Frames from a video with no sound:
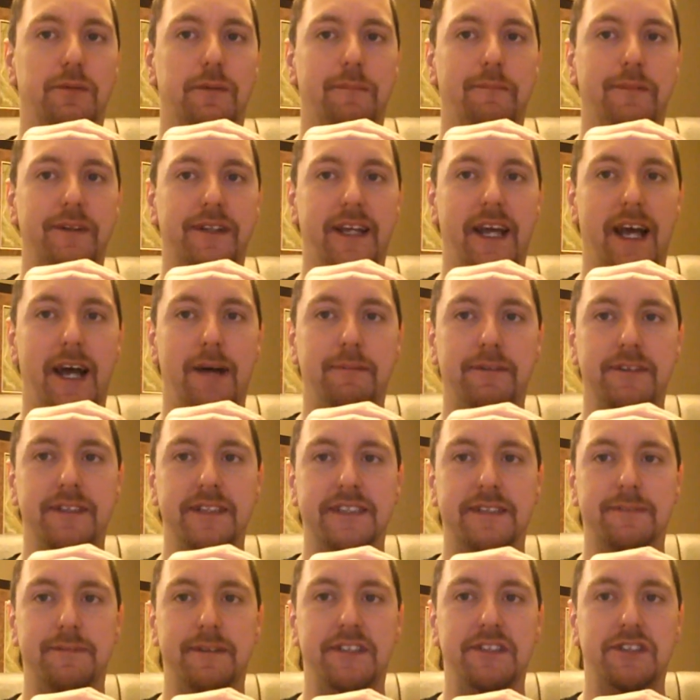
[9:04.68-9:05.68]
Tumor
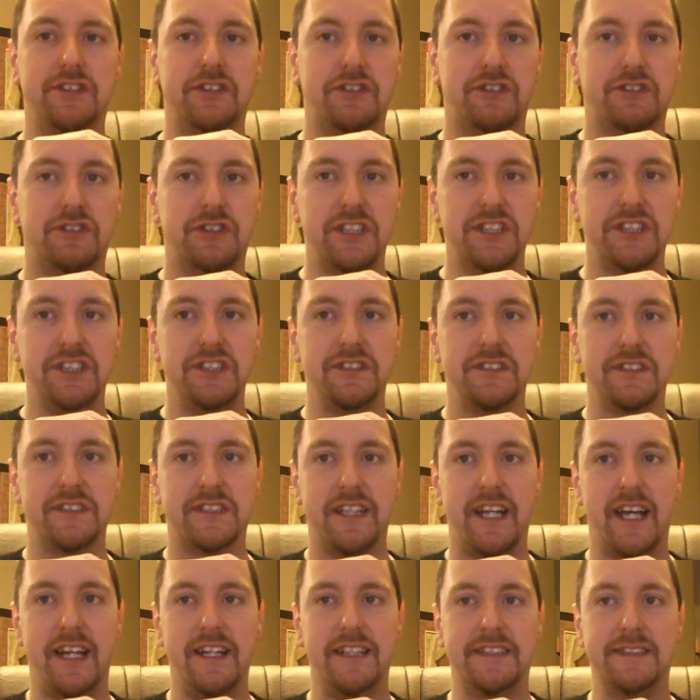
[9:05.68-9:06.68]
Metabolism and Nutritional
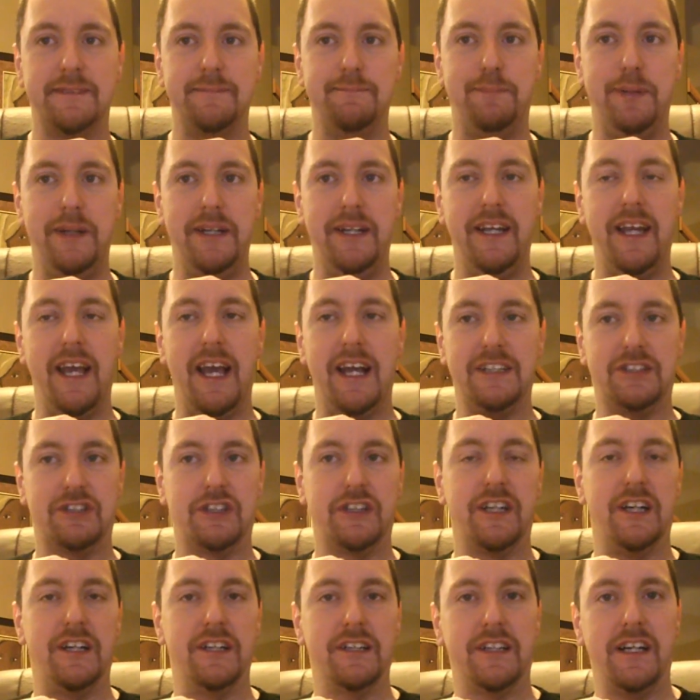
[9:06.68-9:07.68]
Status in
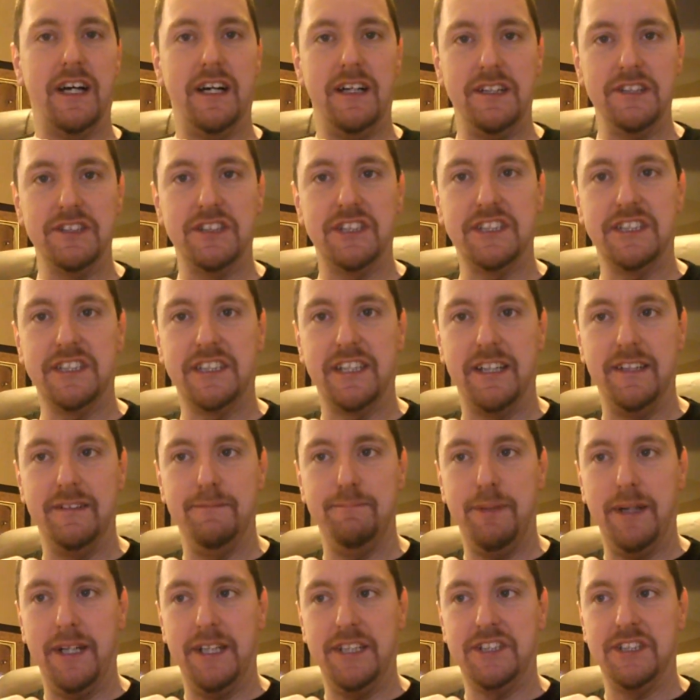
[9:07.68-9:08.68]
Pediatric Oncology
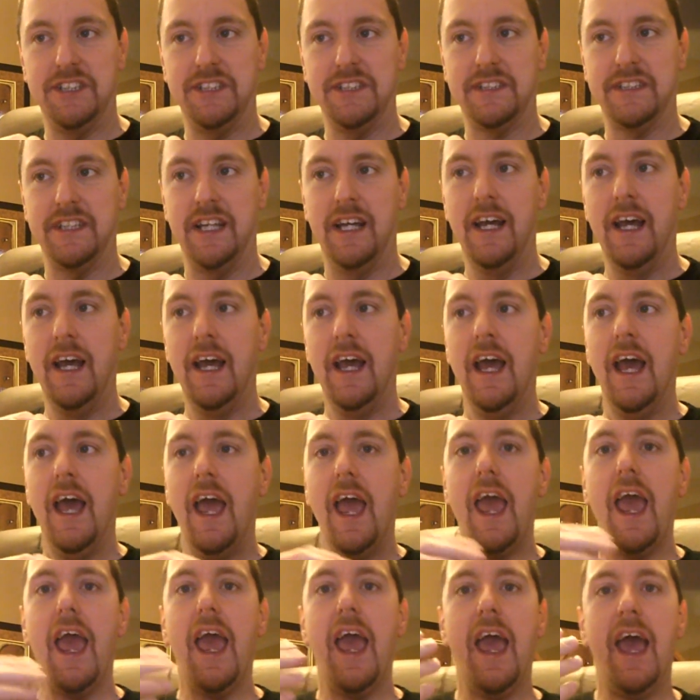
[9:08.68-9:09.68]
Patients.
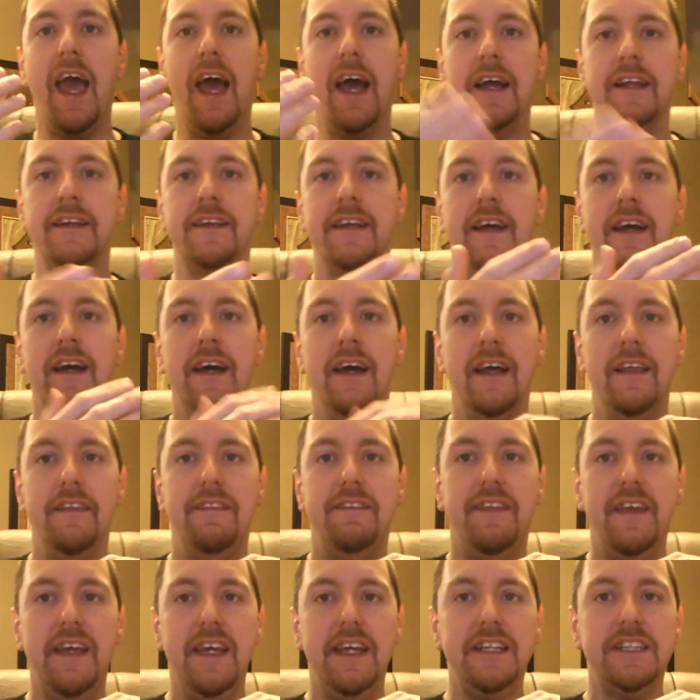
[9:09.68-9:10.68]
And
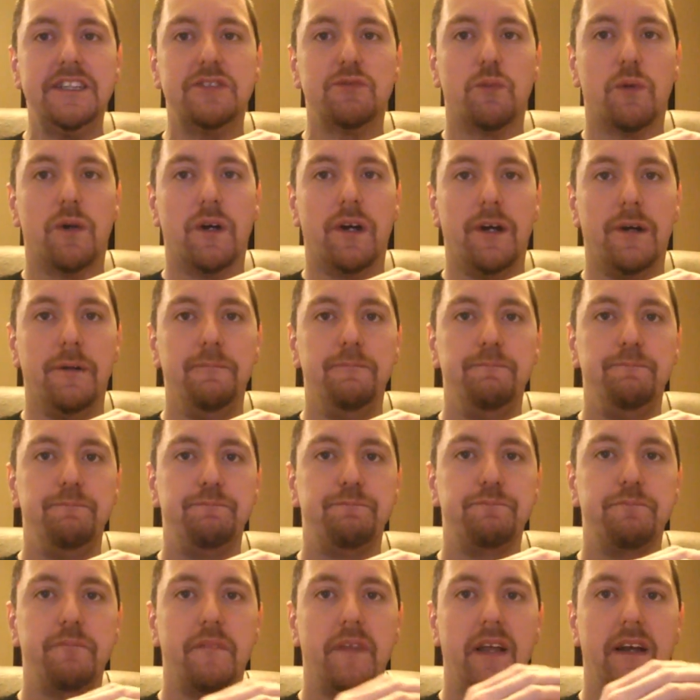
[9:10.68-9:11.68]
these were
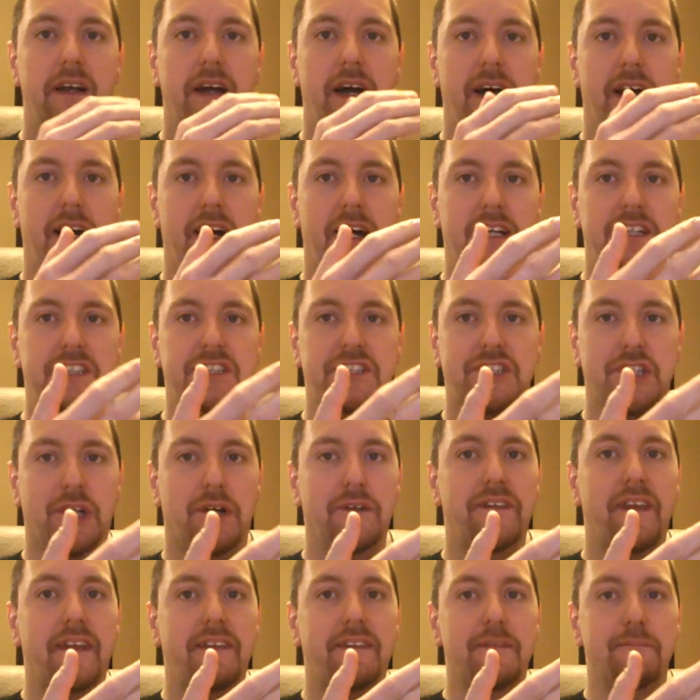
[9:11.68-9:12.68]

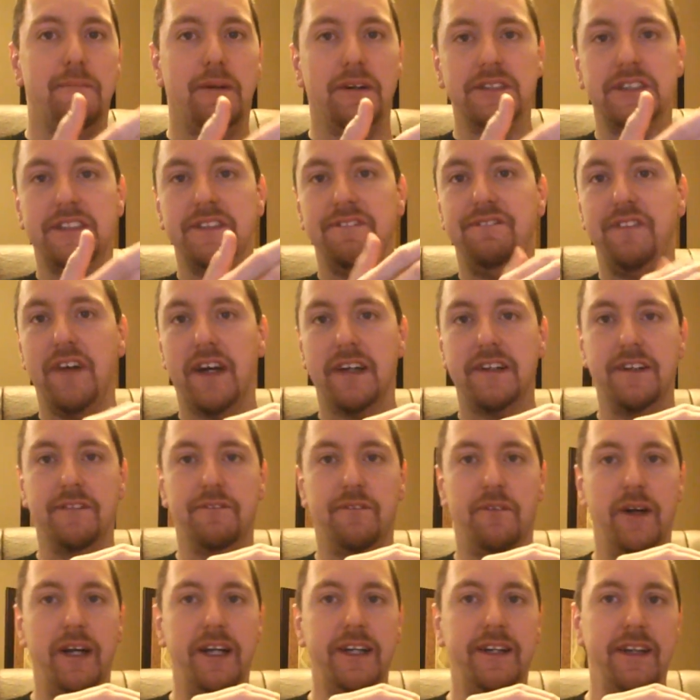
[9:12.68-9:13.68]
showed that the most
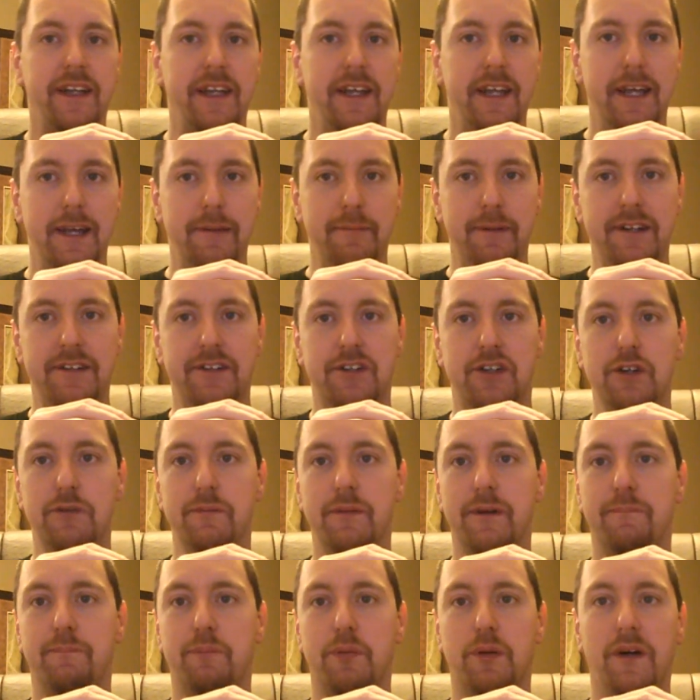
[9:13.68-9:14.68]
effective way to inhibit
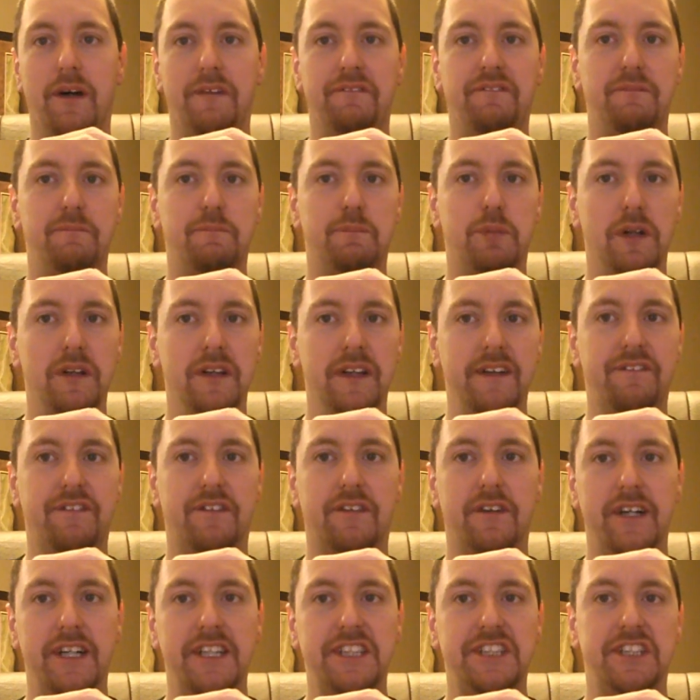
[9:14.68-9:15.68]
tumor
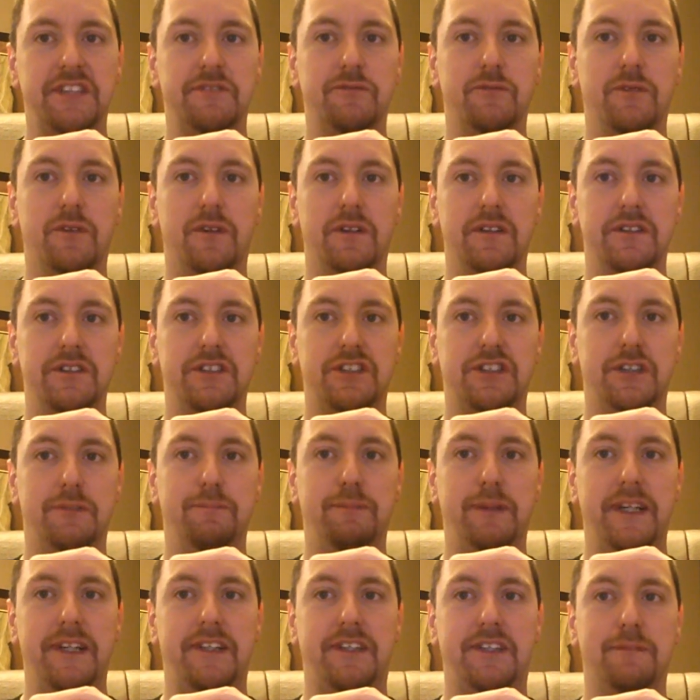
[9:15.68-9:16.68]
proliferation
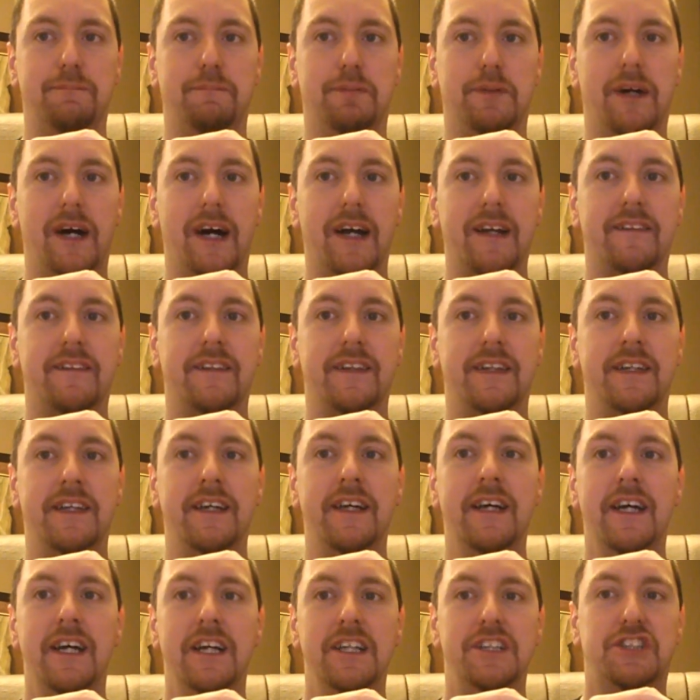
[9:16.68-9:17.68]
should be to block
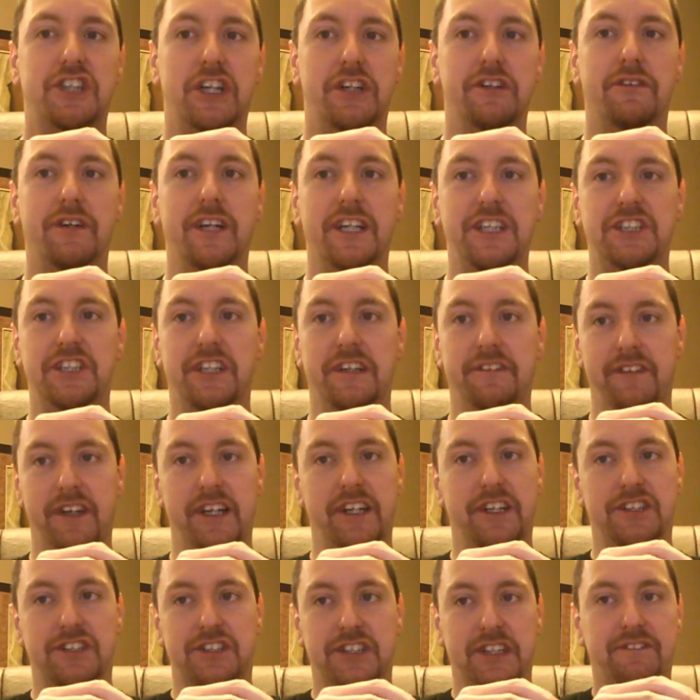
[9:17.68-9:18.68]
the generation of
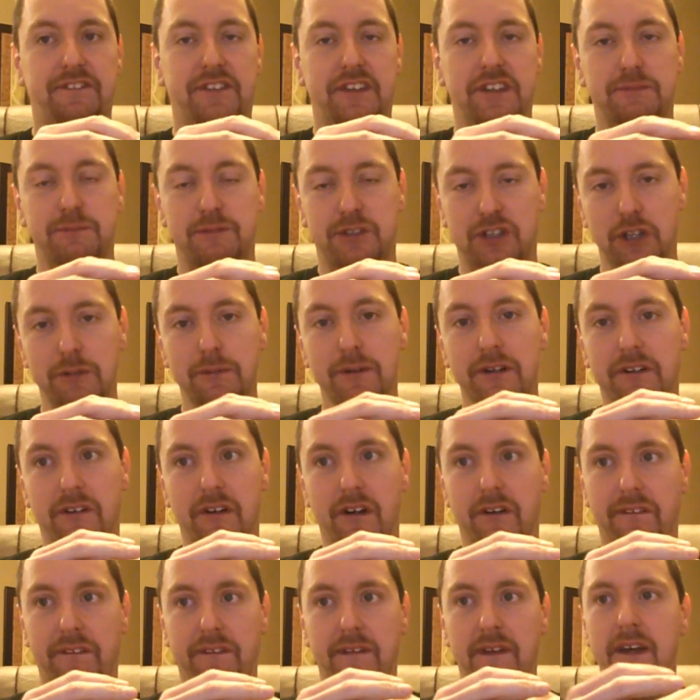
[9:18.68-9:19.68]
energy for tumor
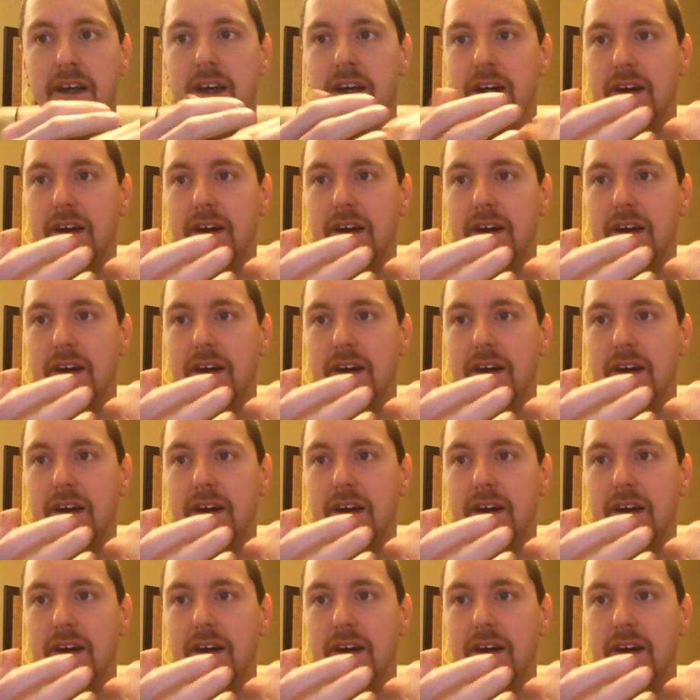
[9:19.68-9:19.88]
growth.